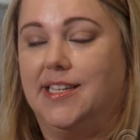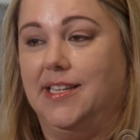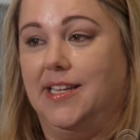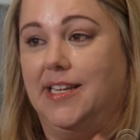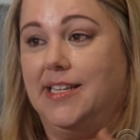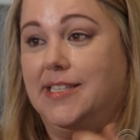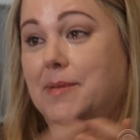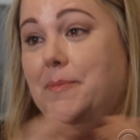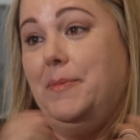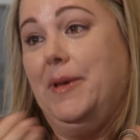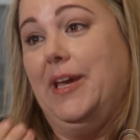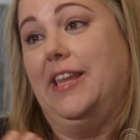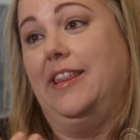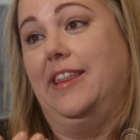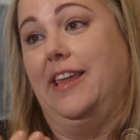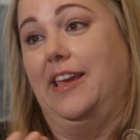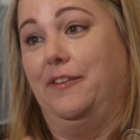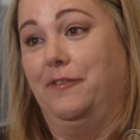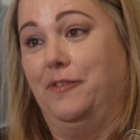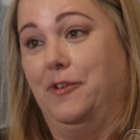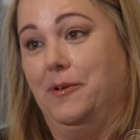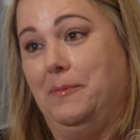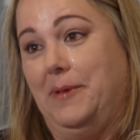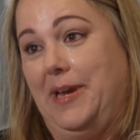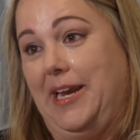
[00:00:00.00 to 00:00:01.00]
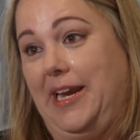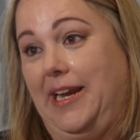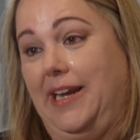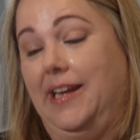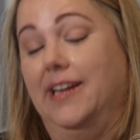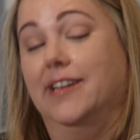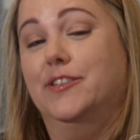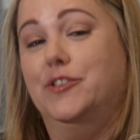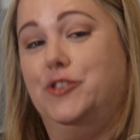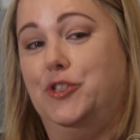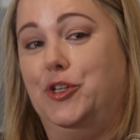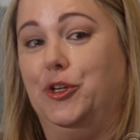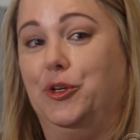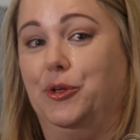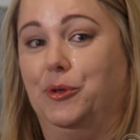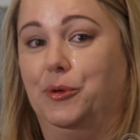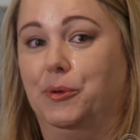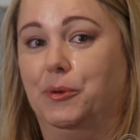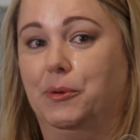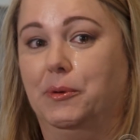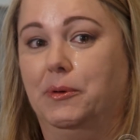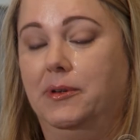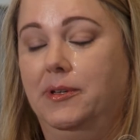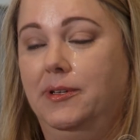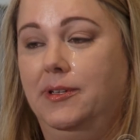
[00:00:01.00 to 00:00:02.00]
It's a big thing for me,
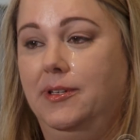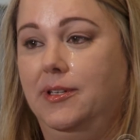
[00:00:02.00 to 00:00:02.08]
too.